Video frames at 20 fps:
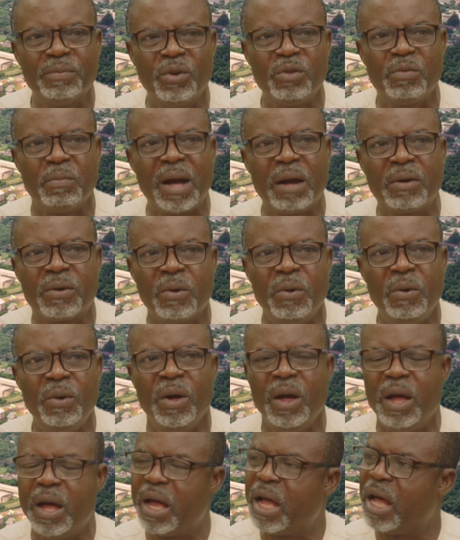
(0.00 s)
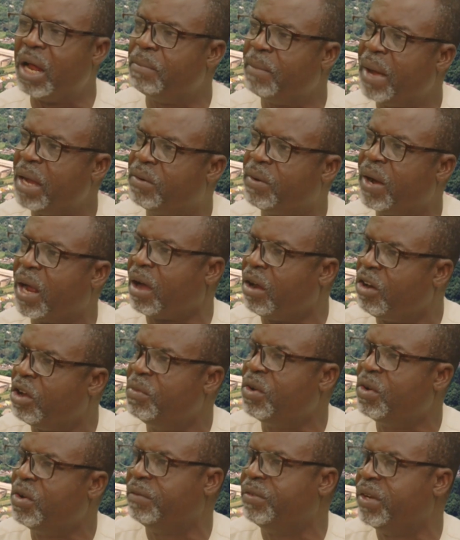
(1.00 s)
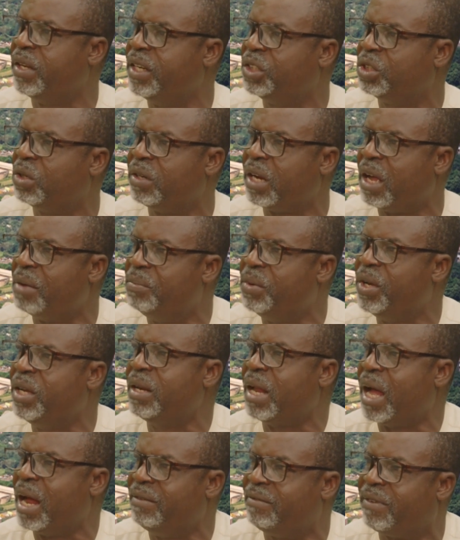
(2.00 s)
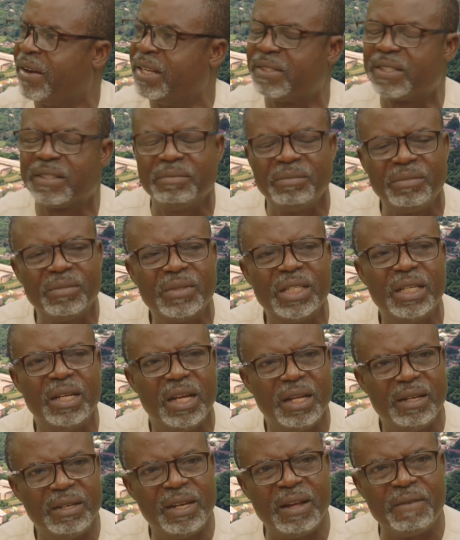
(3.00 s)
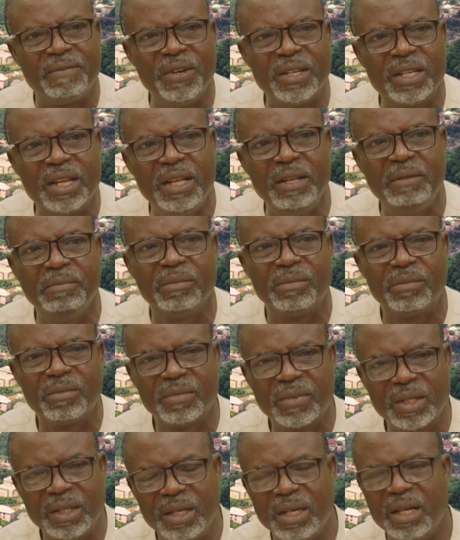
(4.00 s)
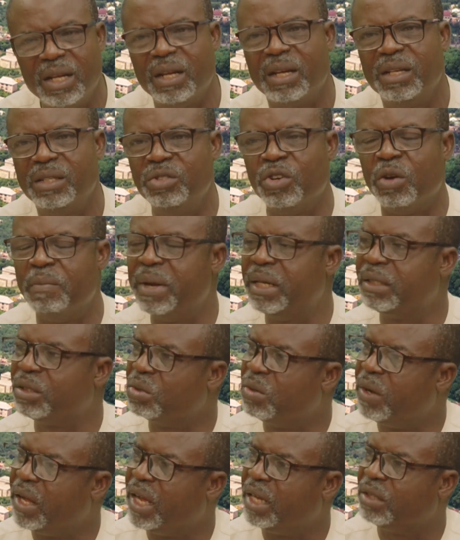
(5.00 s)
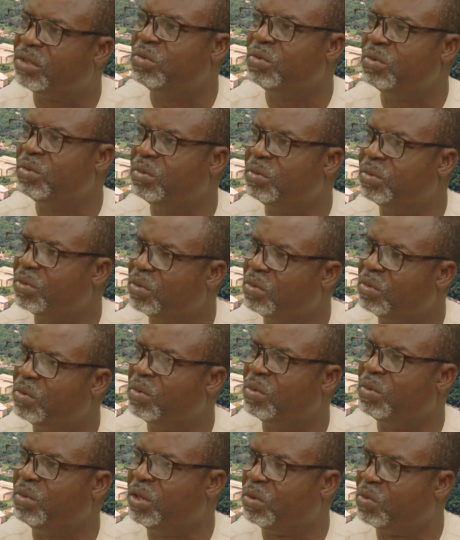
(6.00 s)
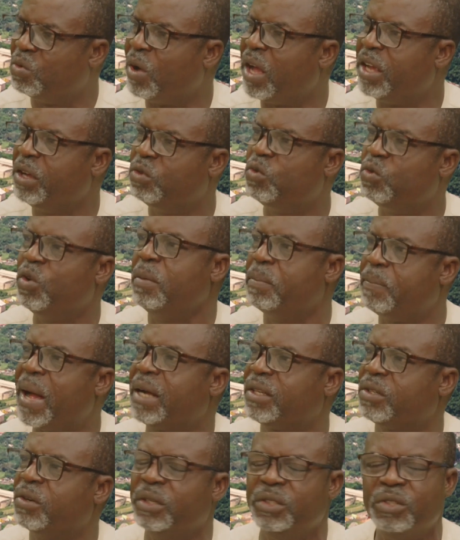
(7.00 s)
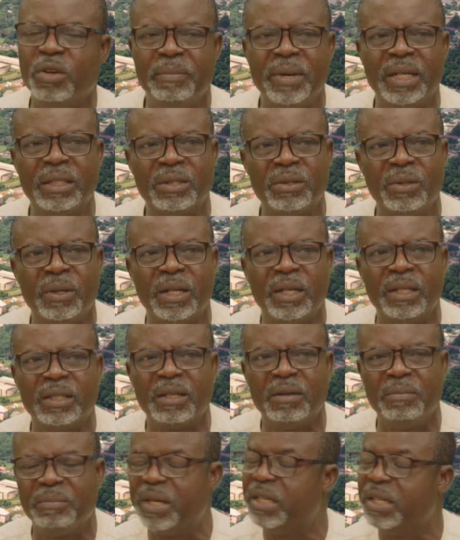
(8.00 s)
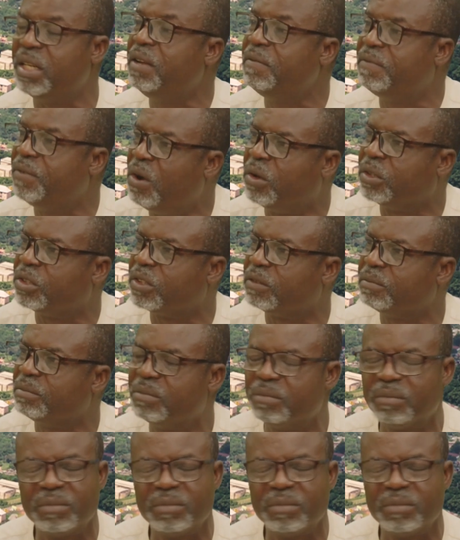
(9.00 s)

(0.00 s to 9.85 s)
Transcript: both macro and micro economy of the nation are being addressed, definitely your mental health will impact on your mental health. But if not,